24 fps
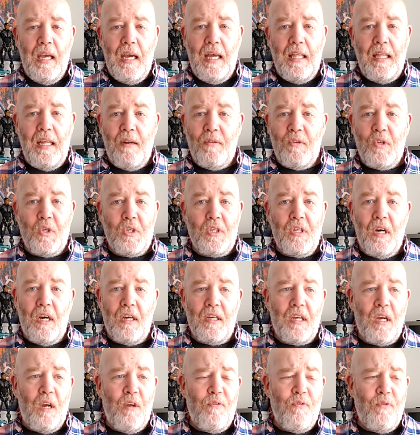And then I've just got
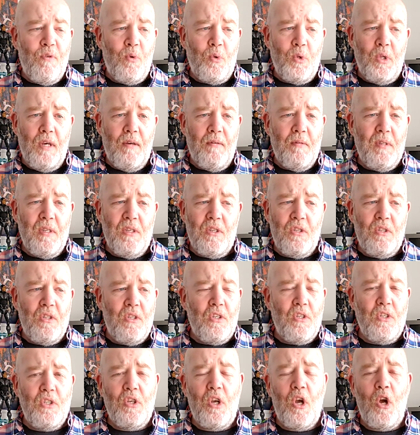to go through all the... I mean,
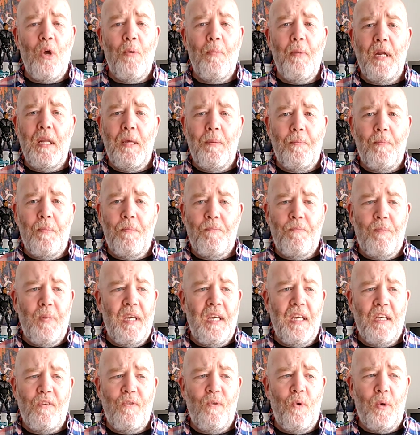there's so many
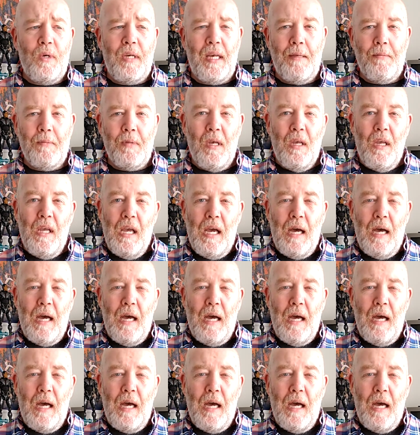PS4 games.